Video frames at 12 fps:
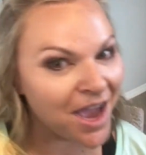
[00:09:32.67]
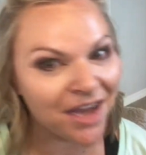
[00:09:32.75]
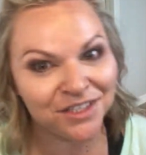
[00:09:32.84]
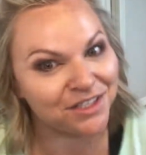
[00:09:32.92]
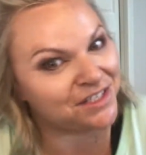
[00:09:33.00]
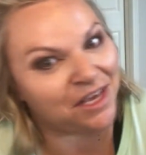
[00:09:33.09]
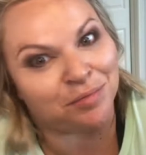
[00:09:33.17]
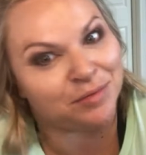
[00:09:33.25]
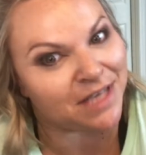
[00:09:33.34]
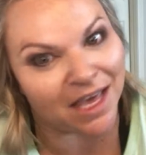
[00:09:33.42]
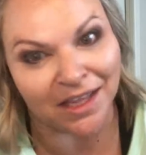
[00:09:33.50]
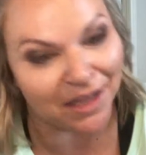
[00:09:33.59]
just keep
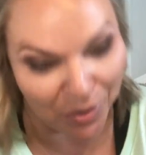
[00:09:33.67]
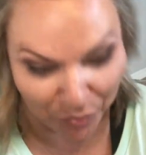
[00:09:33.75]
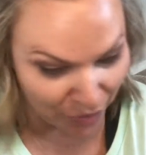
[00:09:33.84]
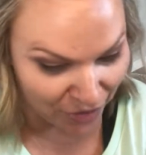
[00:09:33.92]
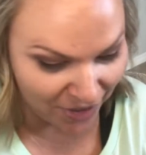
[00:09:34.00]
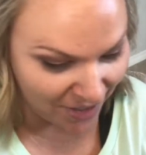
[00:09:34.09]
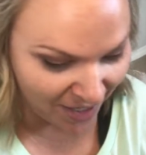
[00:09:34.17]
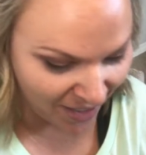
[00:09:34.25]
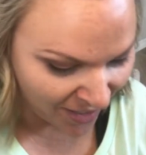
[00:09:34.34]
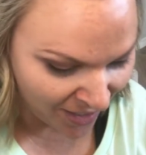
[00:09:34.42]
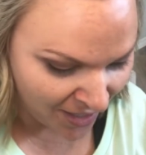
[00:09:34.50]
saying that word today.